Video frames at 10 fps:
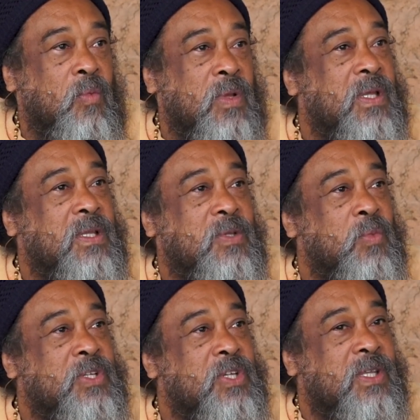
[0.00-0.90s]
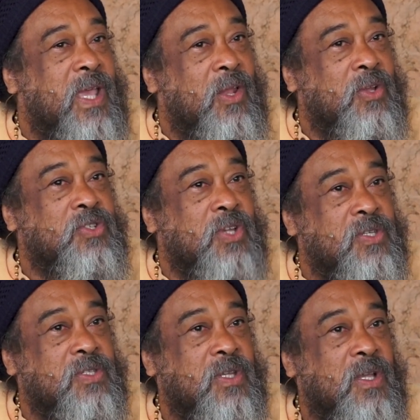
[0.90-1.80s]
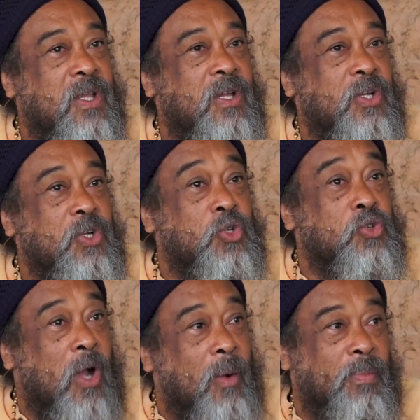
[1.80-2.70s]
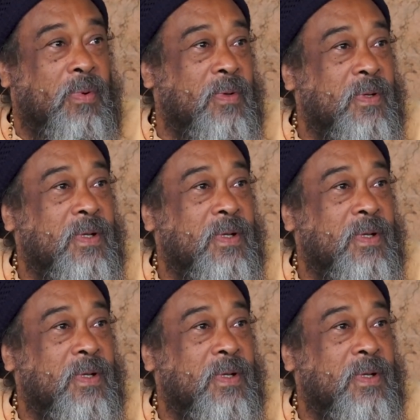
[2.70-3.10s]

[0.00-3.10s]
which it cannot just drop.